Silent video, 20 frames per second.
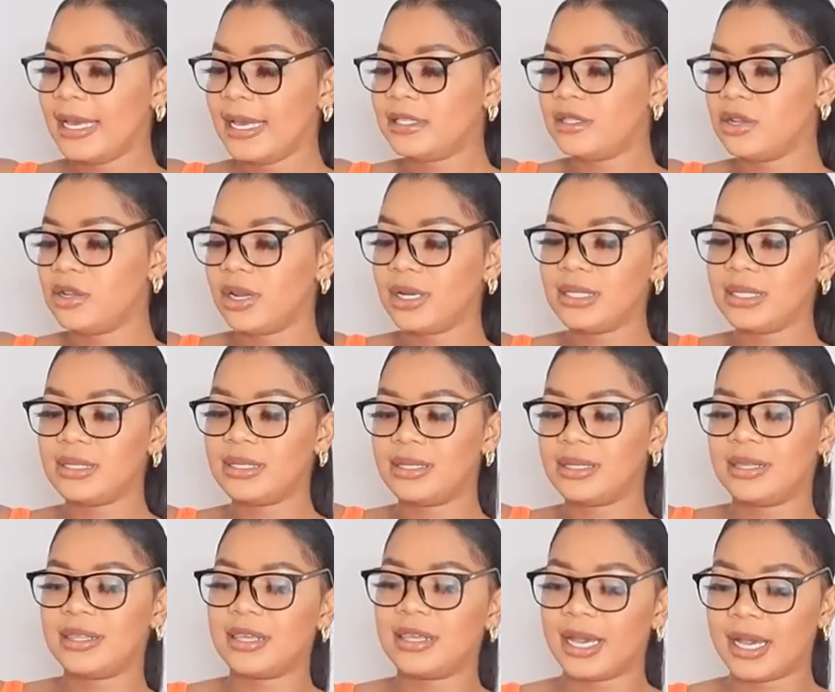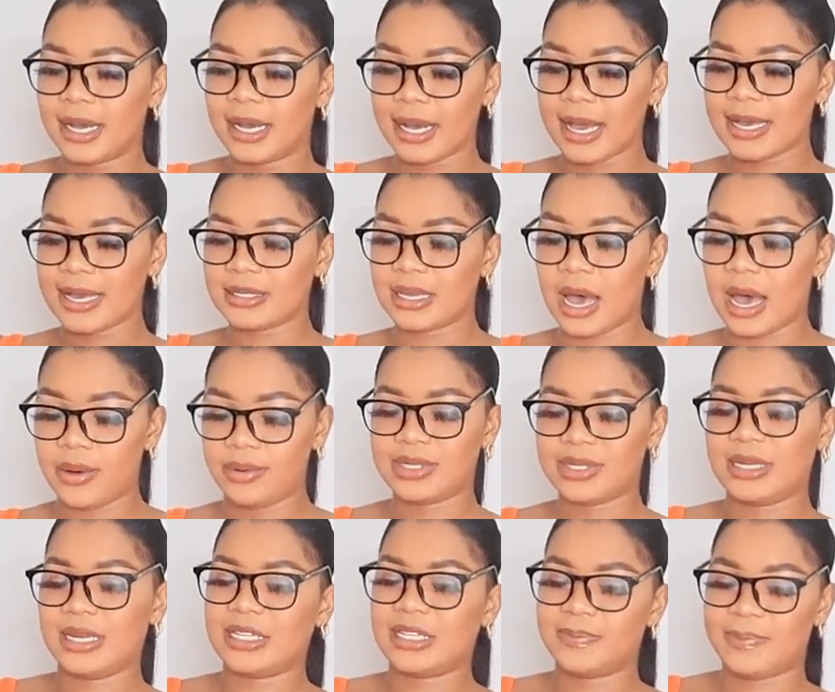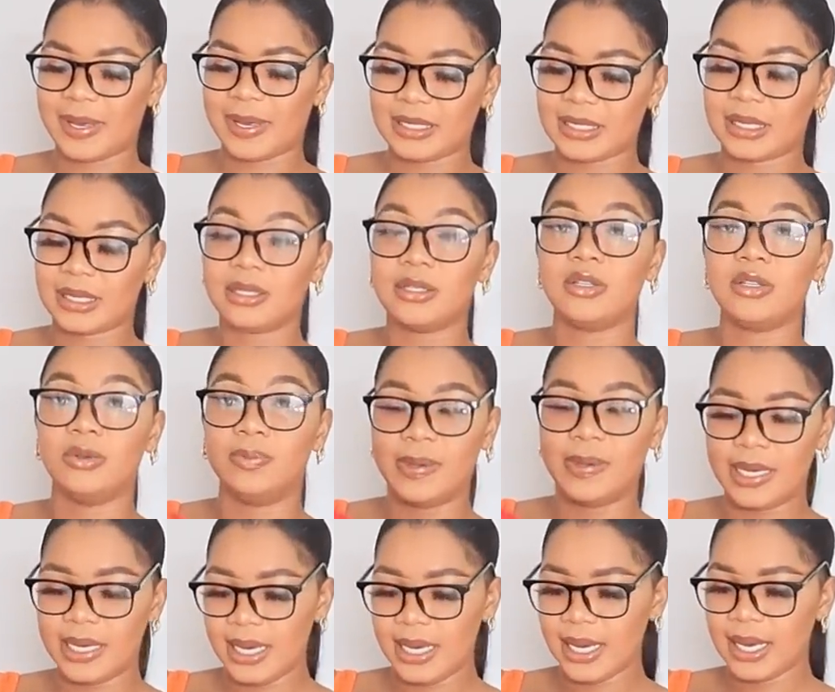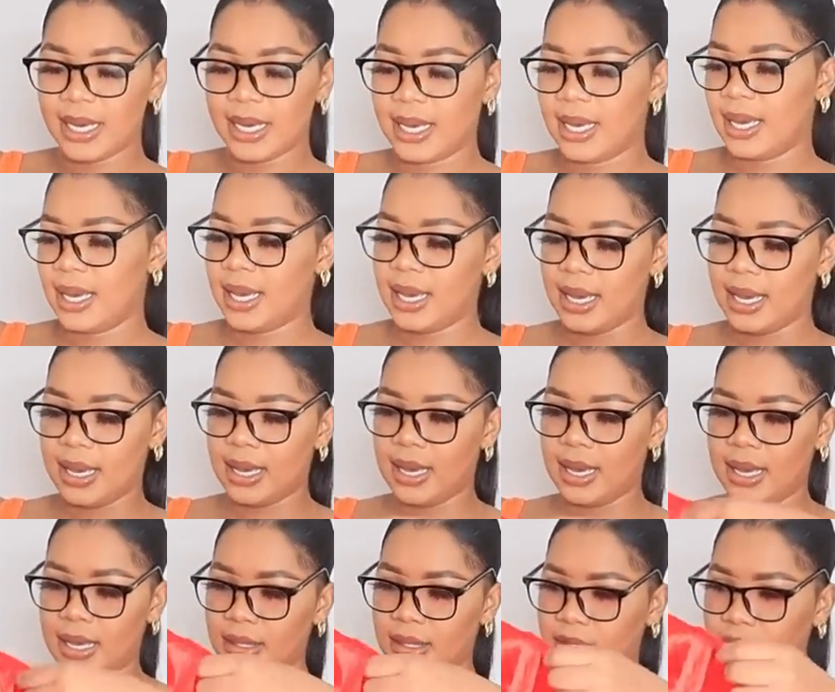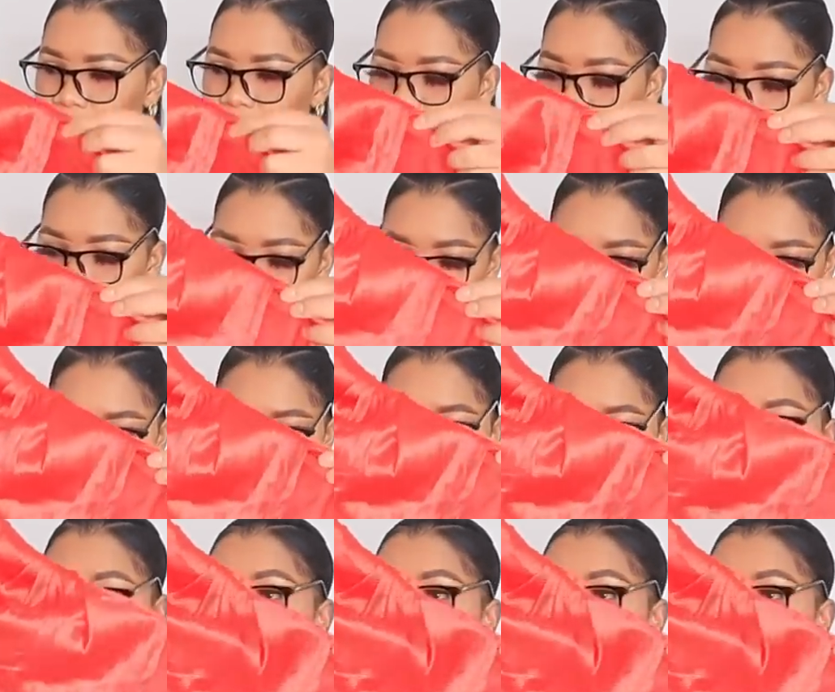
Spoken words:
it's not thick as I was expecting it to be. So yeah, this